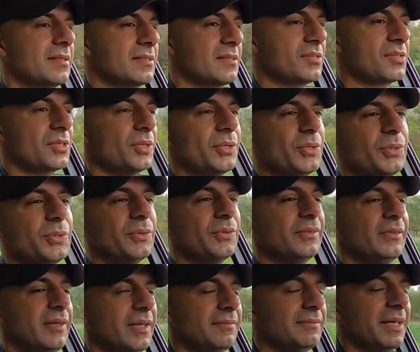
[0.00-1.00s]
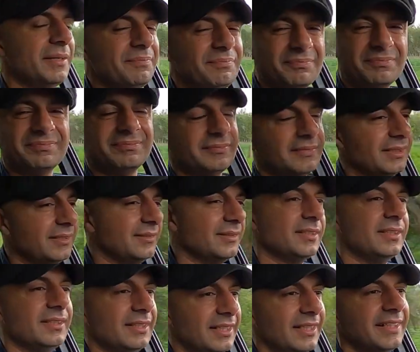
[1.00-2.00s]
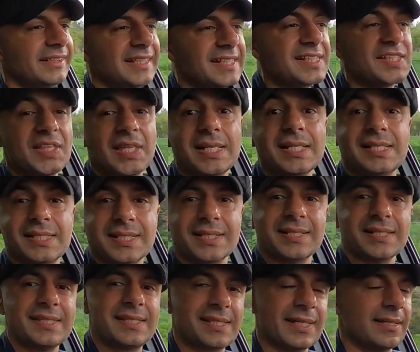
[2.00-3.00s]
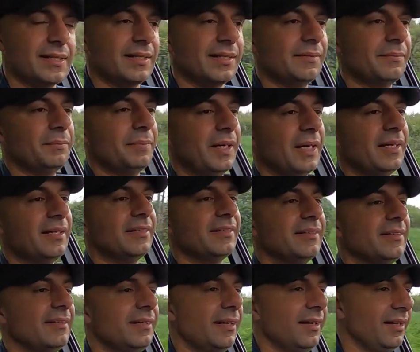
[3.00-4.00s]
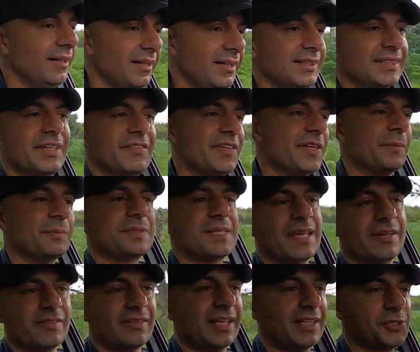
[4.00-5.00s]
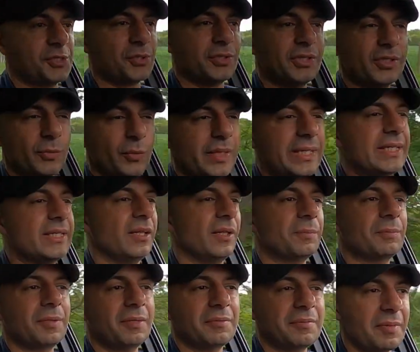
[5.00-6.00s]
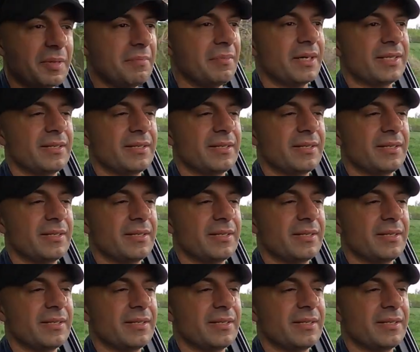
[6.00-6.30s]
So there's things to consider, but I'll give an update on that during the week. I'll probably be in my